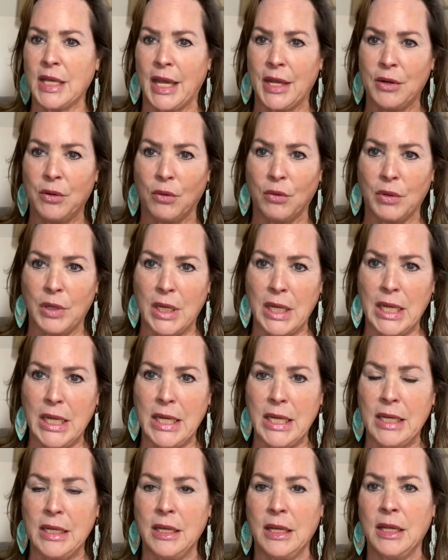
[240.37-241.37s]
I don't
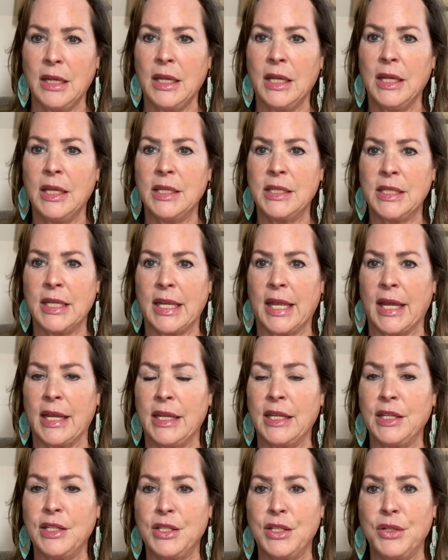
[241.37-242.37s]
need to get
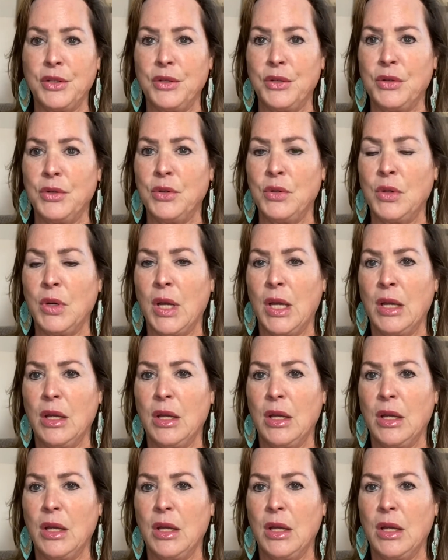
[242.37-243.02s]
into.